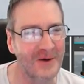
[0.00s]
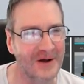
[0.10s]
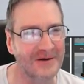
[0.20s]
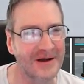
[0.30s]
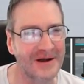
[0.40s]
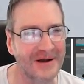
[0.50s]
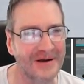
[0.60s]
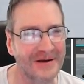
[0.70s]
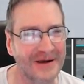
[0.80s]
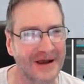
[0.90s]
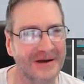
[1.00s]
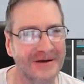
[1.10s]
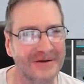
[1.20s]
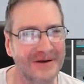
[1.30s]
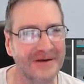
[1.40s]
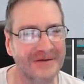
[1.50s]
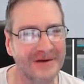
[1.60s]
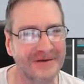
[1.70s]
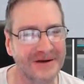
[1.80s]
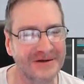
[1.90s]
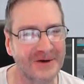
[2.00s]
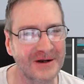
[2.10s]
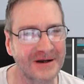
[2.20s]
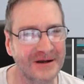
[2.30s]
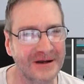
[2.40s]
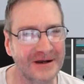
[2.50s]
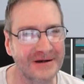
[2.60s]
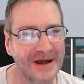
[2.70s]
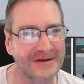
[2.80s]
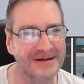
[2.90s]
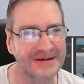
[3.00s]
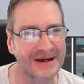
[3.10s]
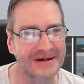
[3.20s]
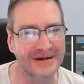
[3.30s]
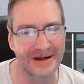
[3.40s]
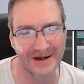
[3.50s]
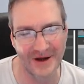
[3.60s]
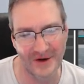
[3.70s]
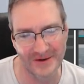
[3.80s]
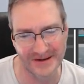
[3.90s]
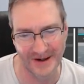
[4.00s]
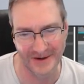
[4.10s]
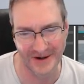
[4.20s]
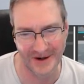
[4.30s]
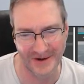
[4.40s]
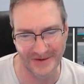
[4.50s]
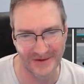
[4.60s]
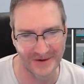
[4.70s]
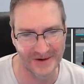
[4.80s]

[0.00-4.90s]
Well, yeah. The toilet lid and the seat are gold, solid gold.